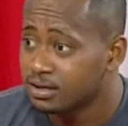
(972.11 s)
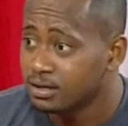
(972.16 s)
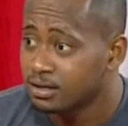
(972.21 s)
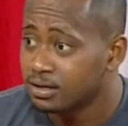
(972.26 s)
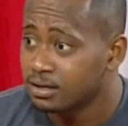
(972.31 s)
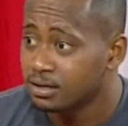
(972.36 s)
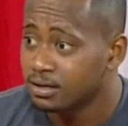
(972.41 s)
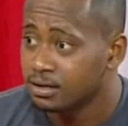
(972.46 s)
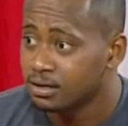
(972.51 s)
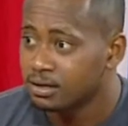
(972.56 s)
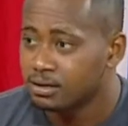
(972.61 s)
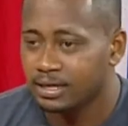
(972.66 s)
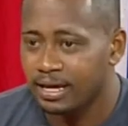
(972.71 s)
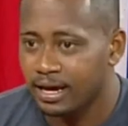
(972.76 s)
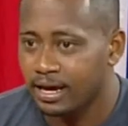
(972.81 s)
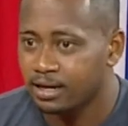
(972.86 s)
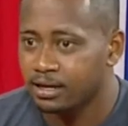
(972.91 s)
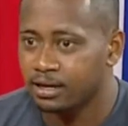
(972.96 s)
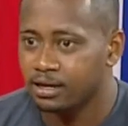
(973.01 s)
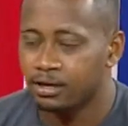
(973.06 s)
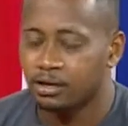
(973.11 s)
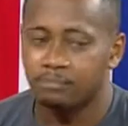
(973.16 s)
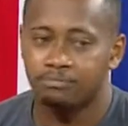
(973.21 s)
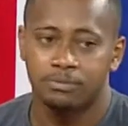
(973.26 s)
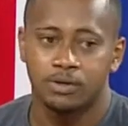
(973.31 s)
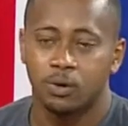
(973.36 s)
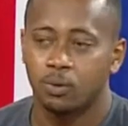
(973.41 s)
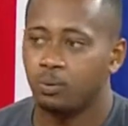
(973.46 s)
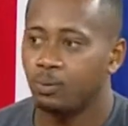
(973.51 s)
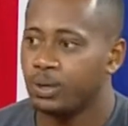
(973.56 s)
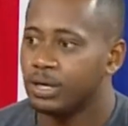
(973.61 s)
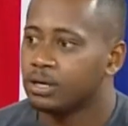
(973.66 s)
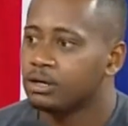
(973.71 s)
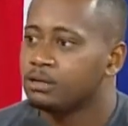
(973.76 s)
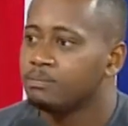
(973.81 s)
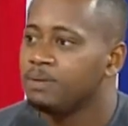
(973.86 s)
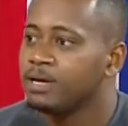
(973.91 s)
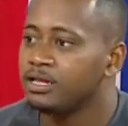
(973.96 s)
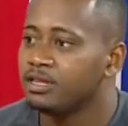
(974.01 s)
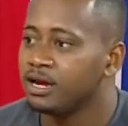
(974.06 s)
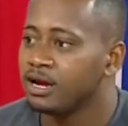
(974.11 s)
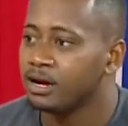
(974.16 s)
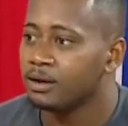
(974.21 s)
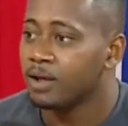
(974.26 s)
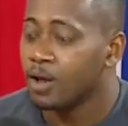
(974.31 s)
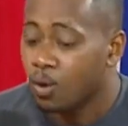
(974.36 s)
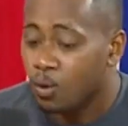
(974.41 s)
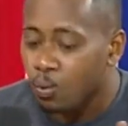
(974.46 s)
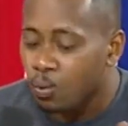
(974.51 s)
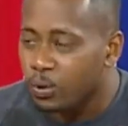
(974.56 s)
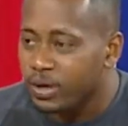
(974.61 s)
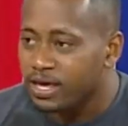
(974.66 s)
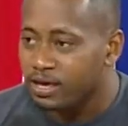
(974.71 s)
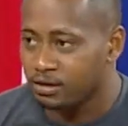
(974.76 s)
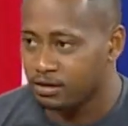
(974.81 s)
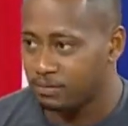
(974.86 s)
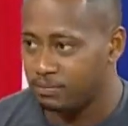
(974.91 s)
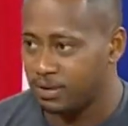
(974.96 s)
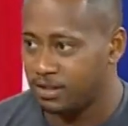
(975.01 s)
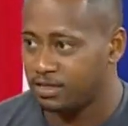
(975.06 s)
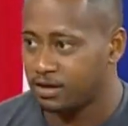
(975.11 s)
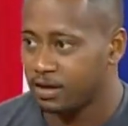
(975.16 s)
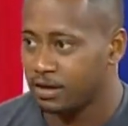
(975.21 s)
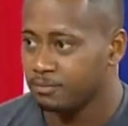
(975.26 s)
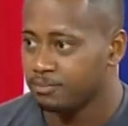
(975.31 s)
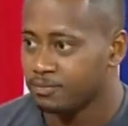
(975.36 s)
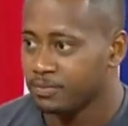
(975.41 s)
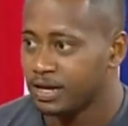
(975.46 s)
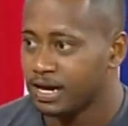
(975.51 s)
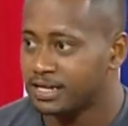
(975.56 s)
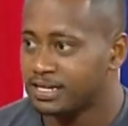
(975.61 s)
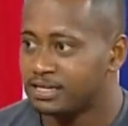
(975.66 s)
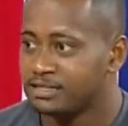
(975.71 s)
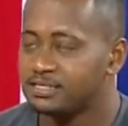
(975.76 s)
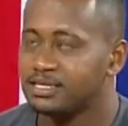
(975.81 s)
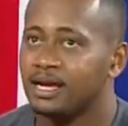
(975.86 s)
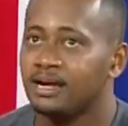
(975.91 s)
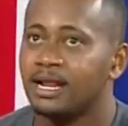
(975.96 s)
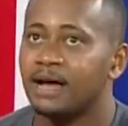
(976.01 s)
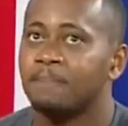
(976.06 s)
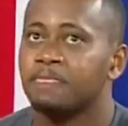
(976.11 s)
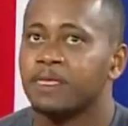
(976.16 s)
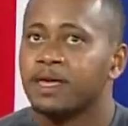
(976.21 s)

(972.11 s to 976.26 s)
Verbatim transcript: Wow. Yeah, you know, we could be there. We could be there. And then saying that